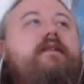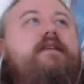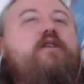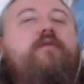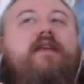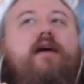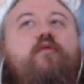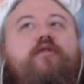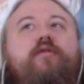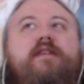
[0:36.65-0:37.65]
There's something I
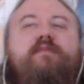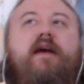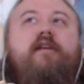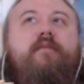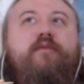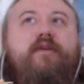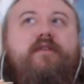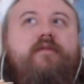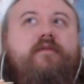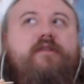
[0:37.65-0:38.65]
want to experiment
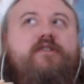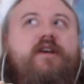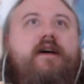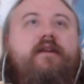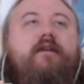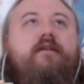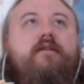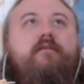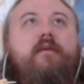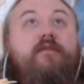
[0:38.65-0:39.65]
with on the channel.
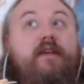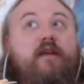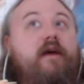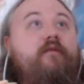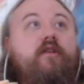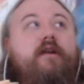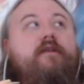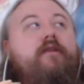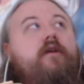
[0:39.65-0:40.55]
I'm thinking I haven't done it yet,